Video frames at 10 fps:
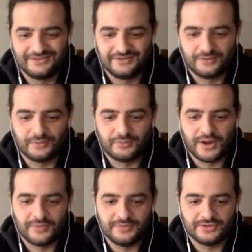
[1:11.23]
There will
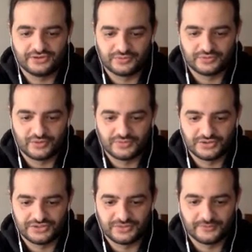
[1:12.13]
probably be a subscription
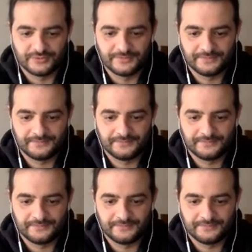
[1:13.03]
at some point.